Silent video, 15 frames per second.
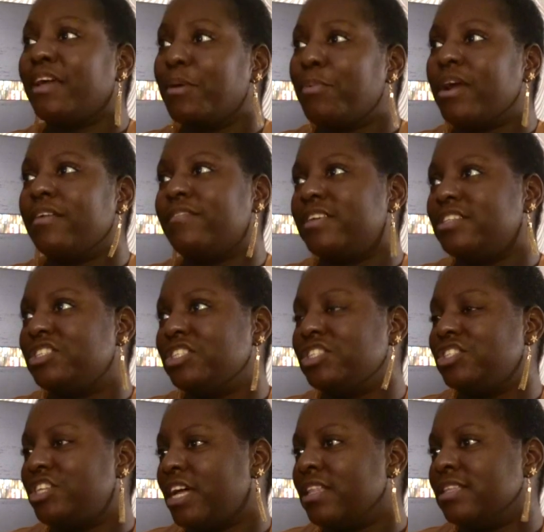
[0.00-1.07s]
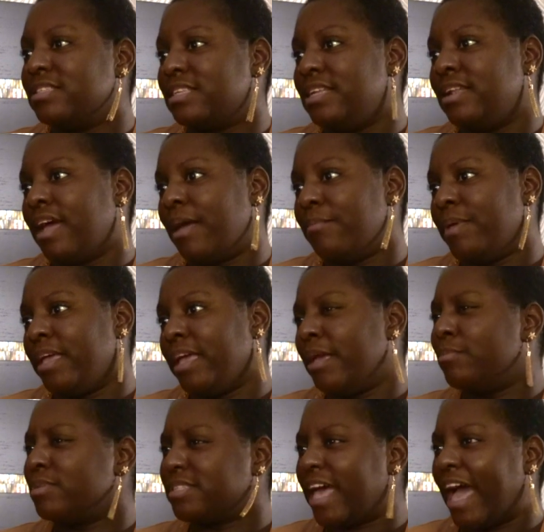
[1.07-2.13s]
I think a part of it is just jealousy, not being
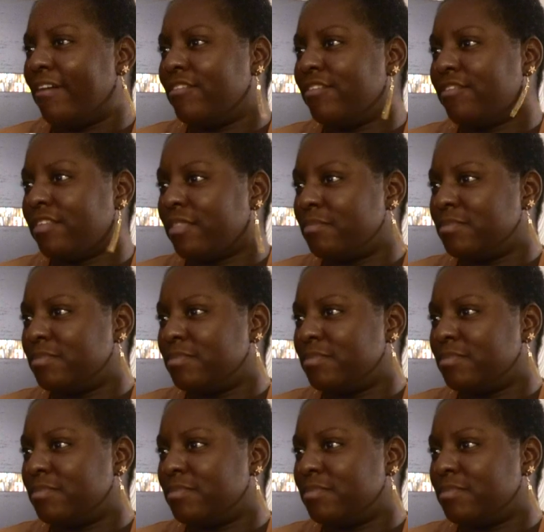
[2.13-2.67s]
able to have it for